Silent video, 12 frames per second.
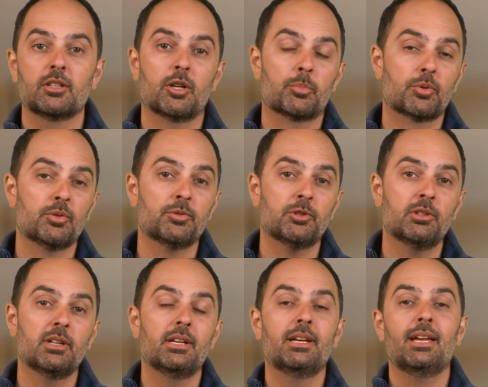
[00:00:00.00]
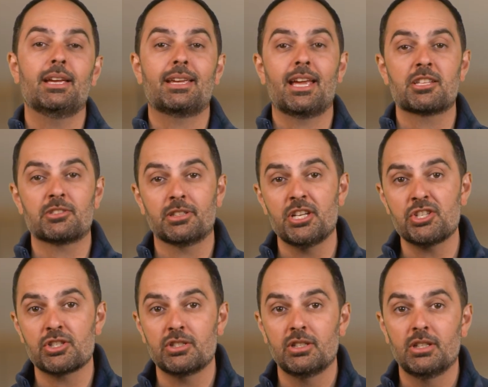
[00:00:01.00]
approval, and
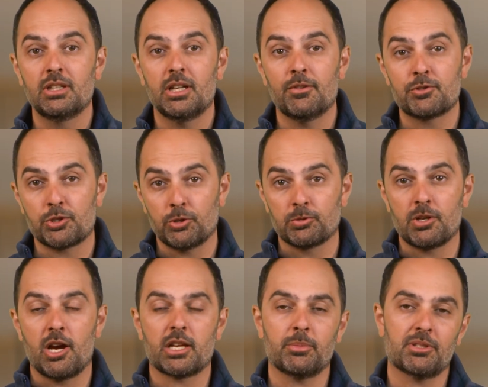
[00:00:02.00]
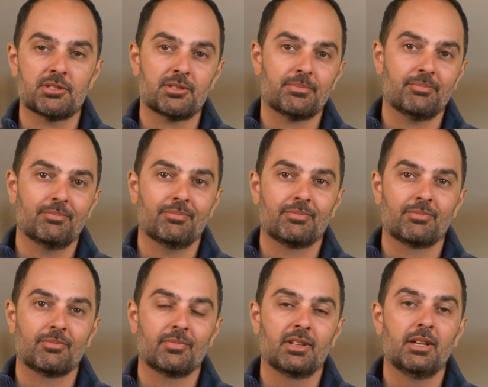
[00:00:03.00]
cancellation of journal documents.
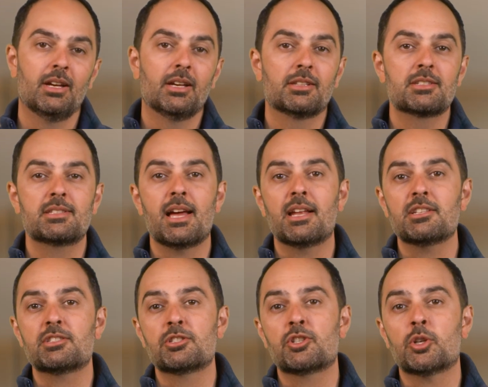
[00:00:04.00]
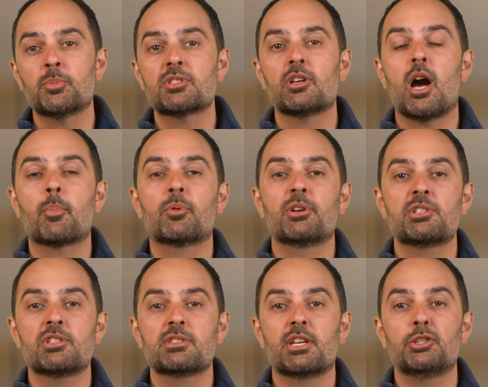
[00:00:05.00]
The status determines the
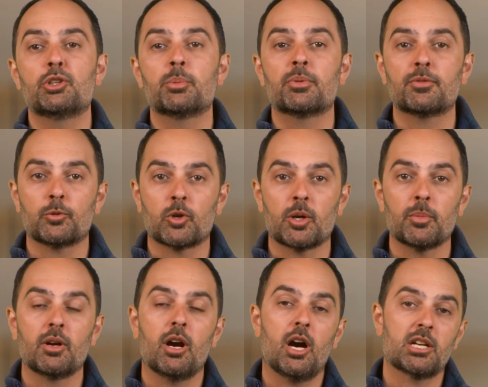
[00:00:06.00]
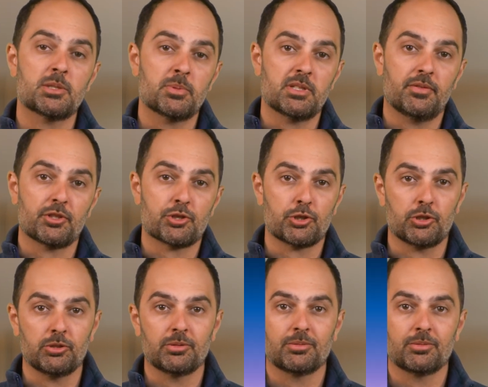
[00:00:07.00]
operations that you can perform on a specific journal.